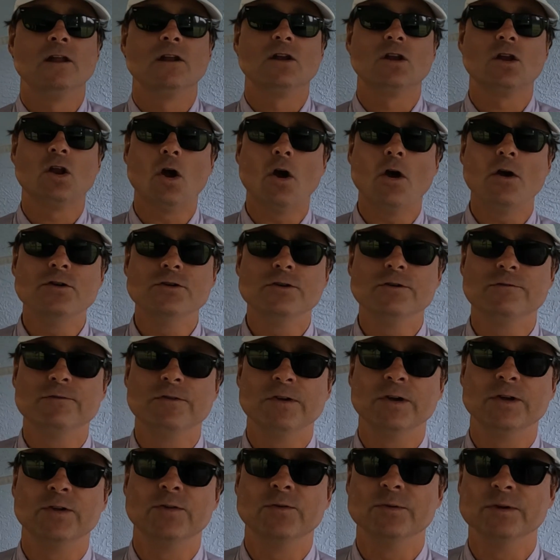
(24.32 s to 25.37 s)
Larger
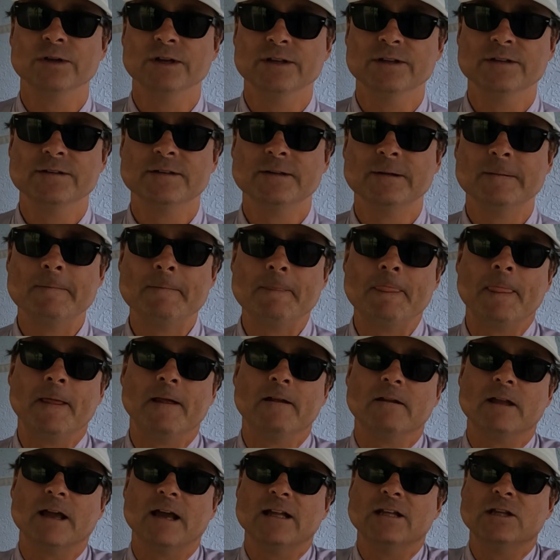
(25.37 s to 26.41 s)
victories,
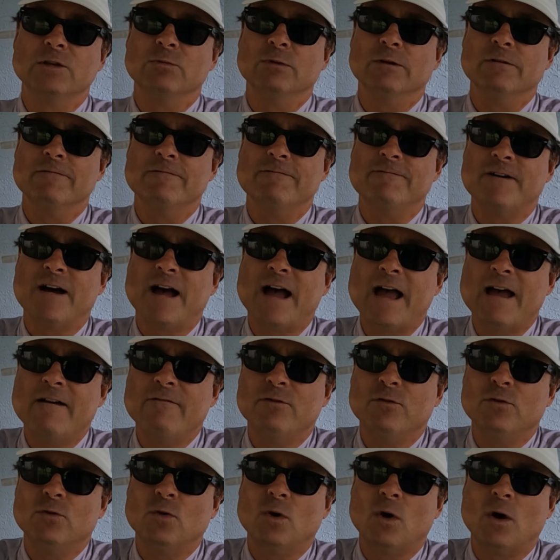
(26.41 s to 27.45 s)
like the
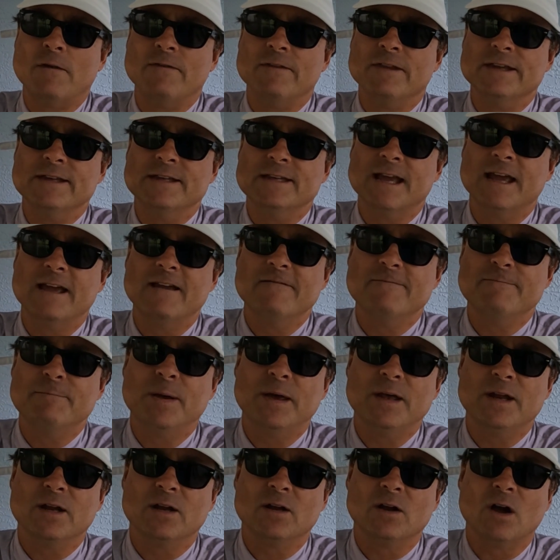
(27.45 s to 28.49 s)
revival on the day of
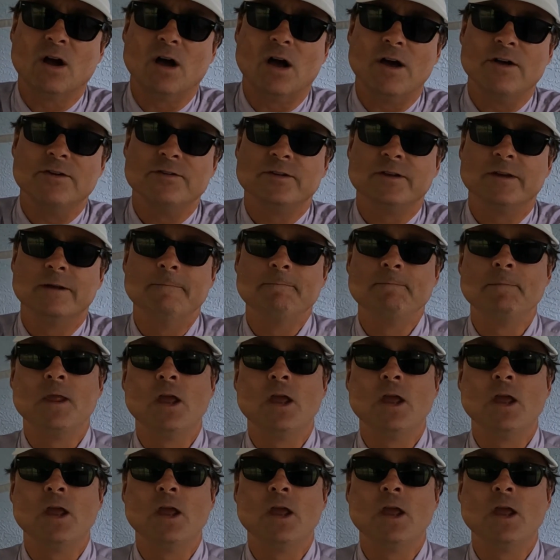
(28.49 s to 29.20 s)
Pentecost,